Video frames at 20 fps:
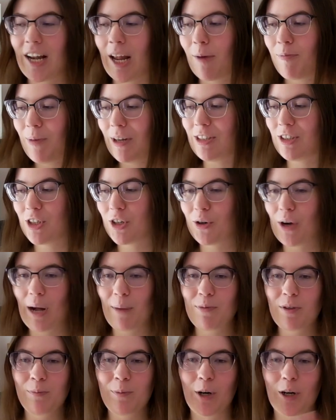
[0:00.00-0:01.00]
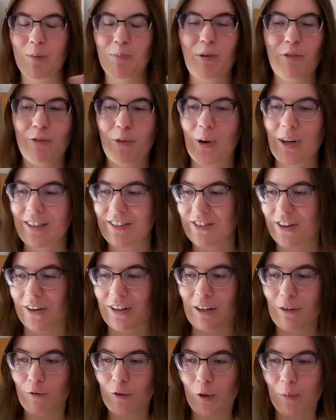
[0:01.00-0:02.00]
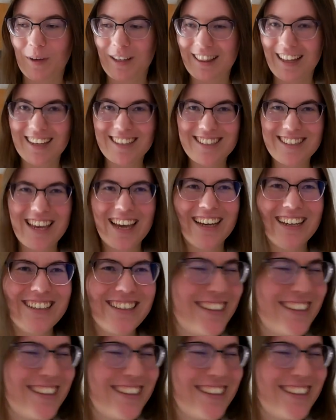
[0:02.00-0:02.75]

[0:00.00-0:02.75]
and I meant to grab the book before I started filming this.